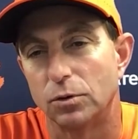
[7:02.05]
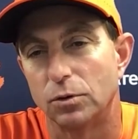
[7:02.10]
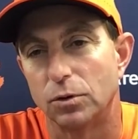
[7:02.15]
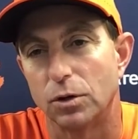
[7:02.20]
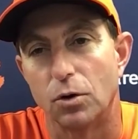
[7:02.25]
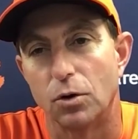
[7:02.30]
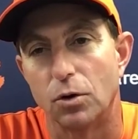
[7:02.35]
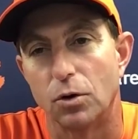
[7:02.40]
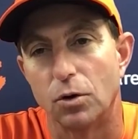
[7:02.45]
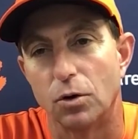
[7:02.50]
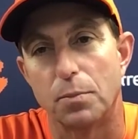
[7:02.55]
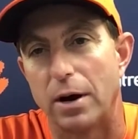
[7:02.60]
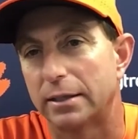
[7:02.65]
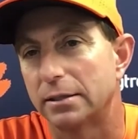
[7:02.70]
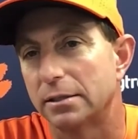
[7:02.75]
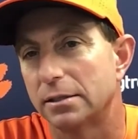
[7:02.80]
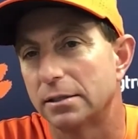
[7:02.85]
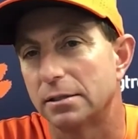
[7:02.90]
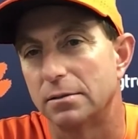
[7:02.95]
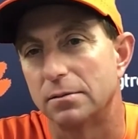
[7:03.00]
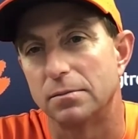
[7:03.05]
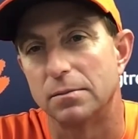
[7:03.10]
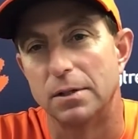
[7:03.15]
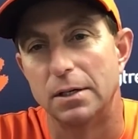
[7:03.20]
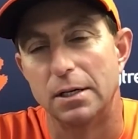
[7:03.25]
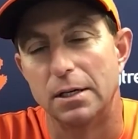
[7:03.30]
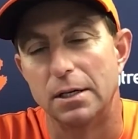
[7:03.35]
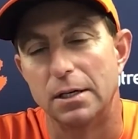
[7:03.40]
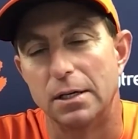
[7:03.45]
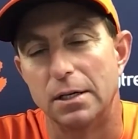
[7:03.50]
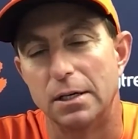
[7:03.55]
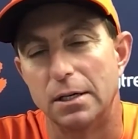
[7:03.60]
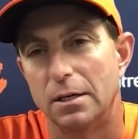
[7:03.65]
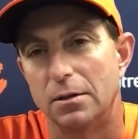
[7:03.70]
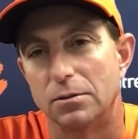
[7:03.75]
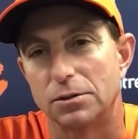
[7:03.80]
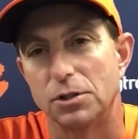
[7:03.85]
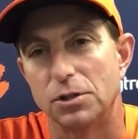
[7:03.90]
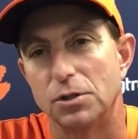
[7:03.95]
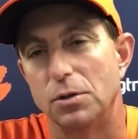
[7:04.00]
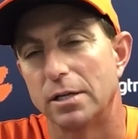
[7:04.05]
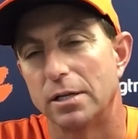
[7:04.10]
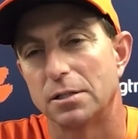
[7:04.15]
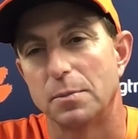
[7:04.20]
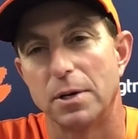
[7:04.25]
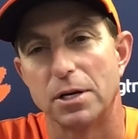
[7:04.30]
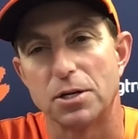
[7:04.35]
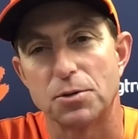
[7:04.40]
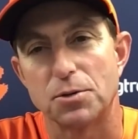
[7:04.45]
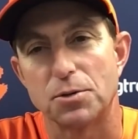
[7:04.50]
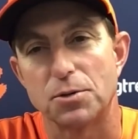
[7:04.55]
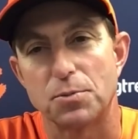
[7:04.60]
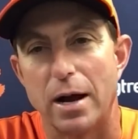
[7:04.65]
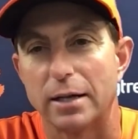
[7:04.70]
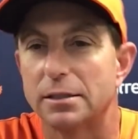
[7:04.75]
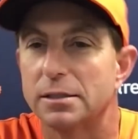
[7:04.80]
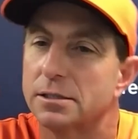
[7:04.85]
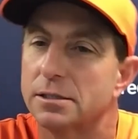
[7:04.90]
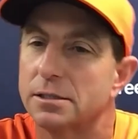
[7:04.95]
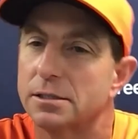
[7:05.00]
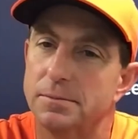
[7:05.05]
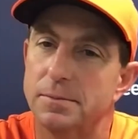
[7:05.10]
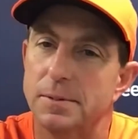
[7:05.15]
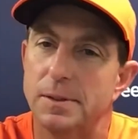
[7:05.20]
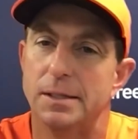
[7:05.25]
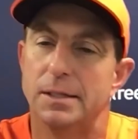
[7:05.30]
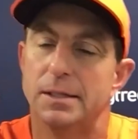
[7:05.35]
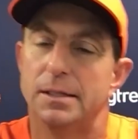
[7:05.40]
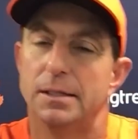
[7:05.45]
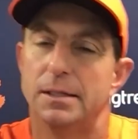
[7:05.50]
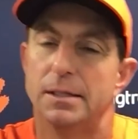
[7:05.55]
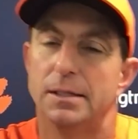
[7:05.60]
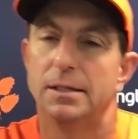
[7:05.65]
we'll go to practice and see who has the best practice. And